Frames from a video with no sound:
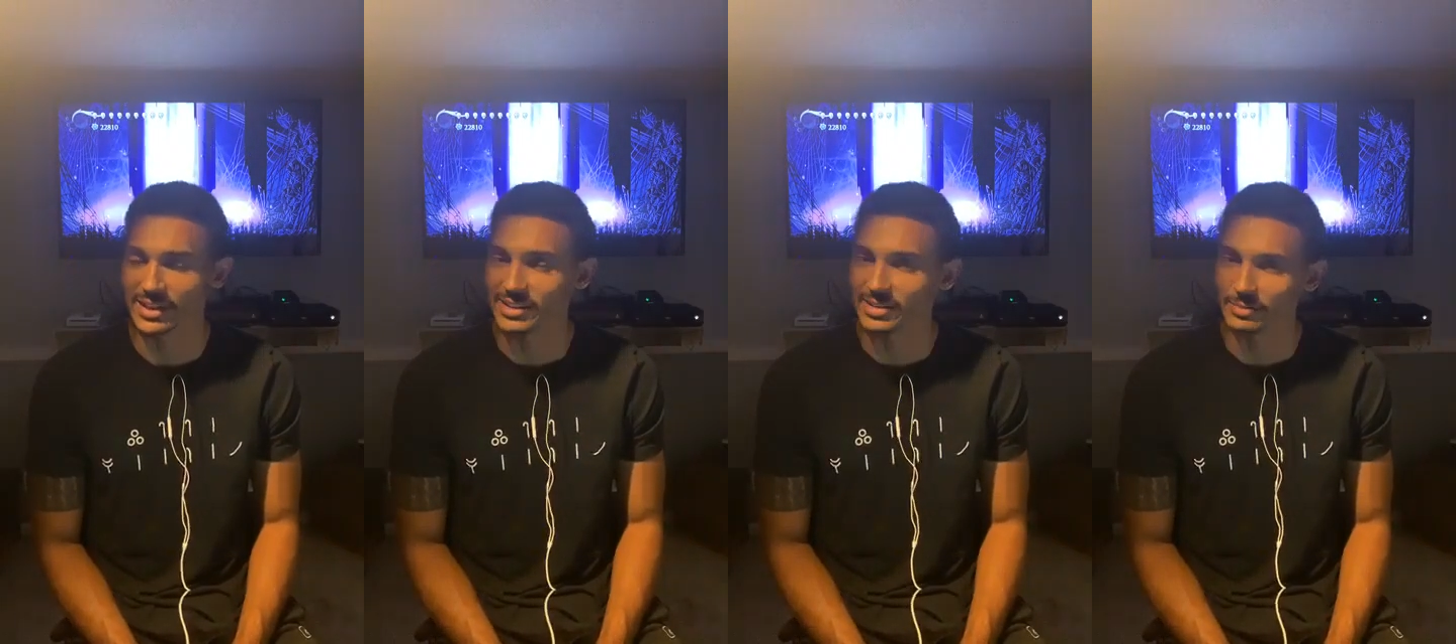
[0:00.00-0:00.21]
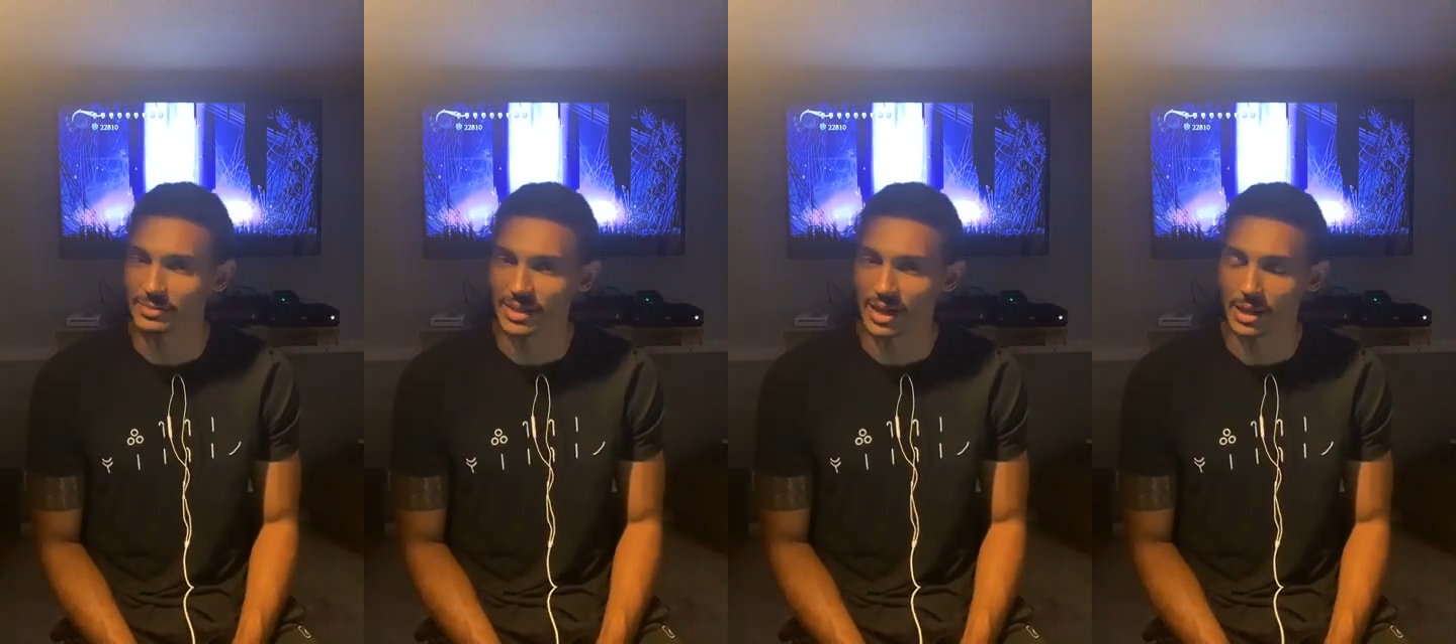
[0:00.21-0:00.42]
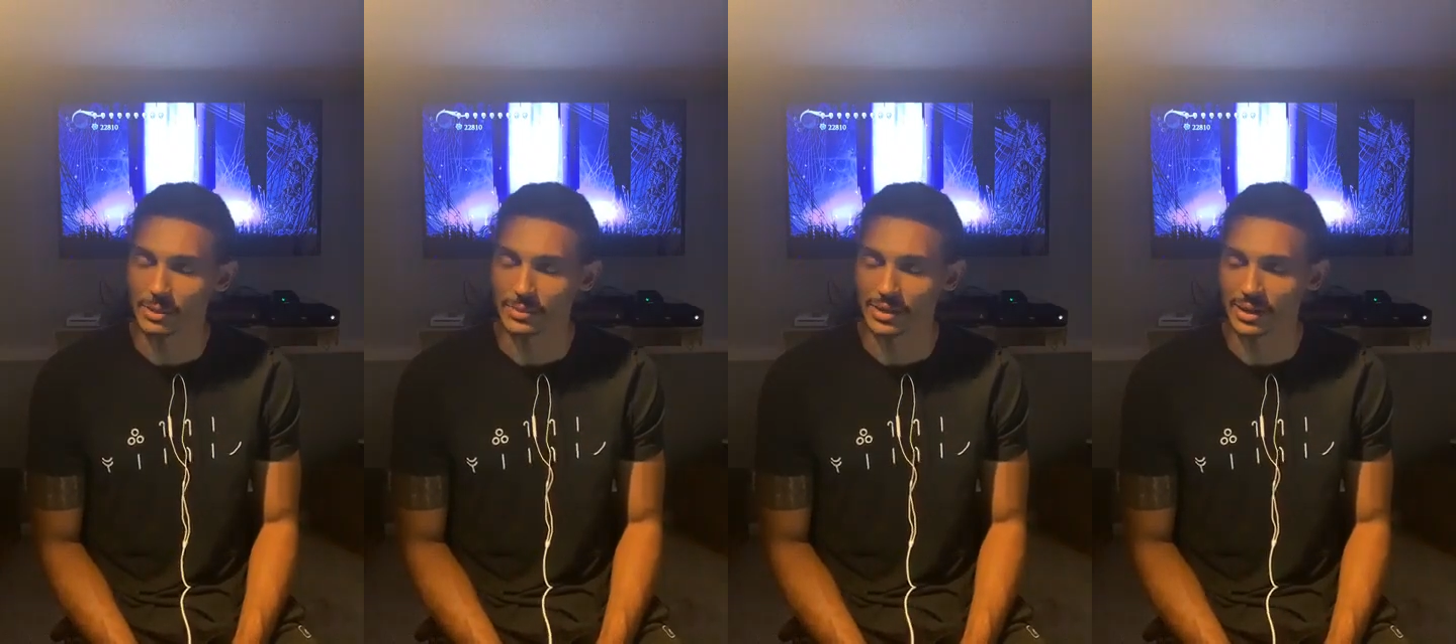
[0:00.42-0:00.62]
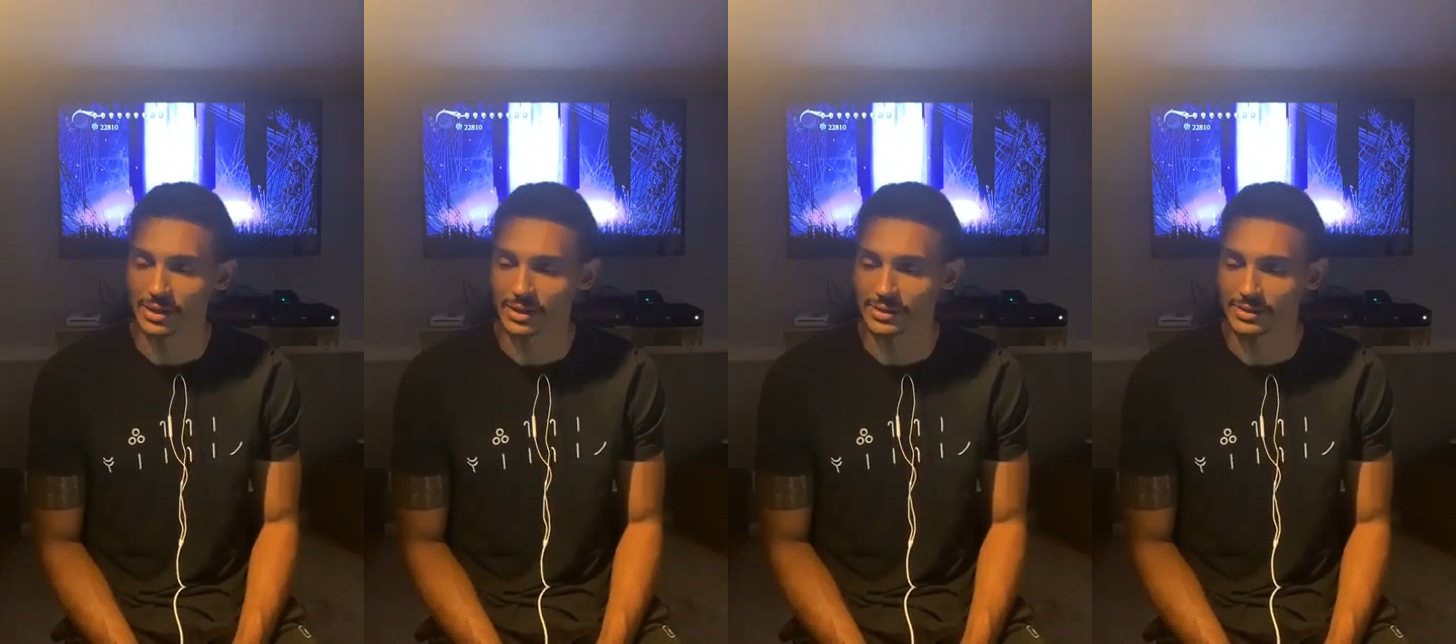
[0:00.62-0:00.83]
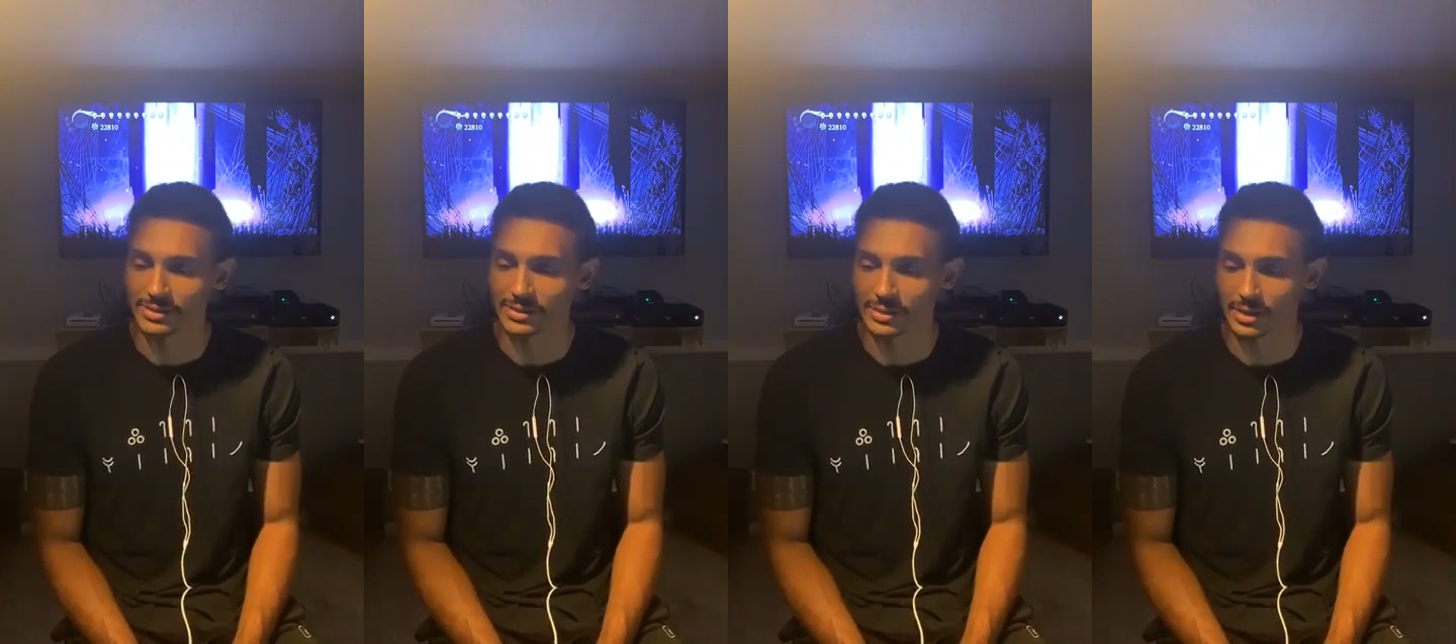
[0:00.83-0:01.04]
some time,
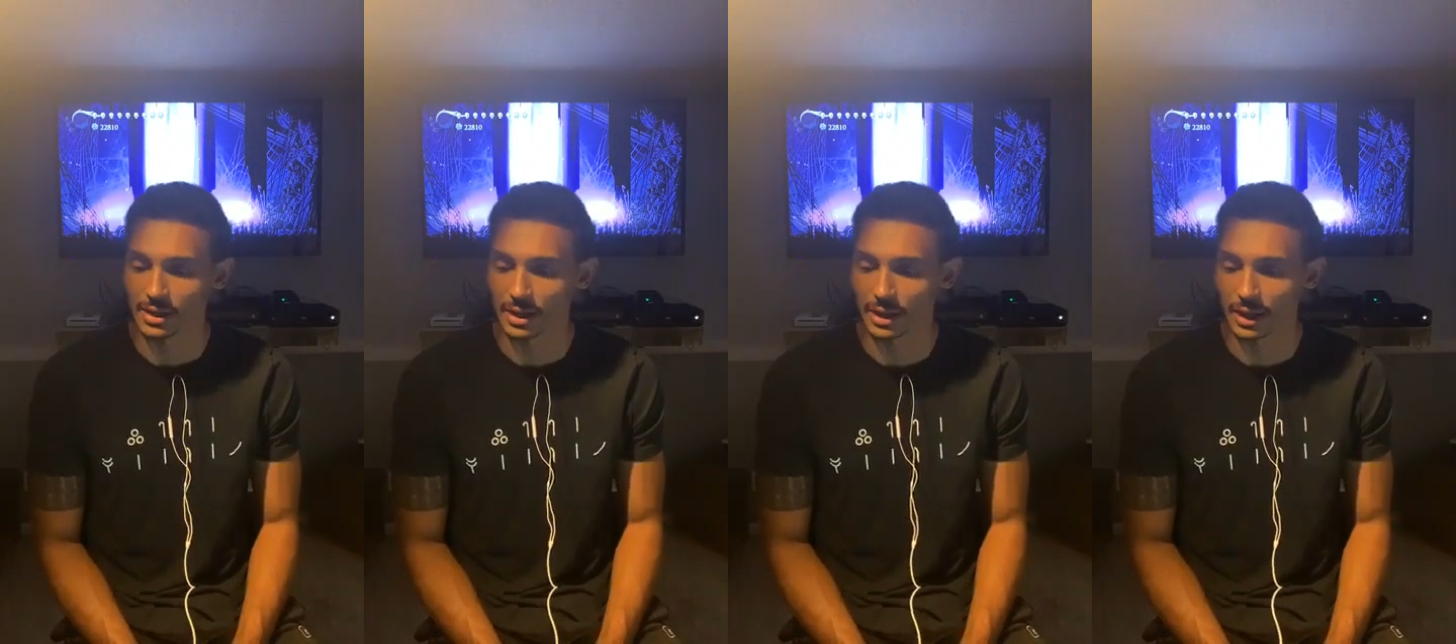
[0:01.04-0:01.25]
guys.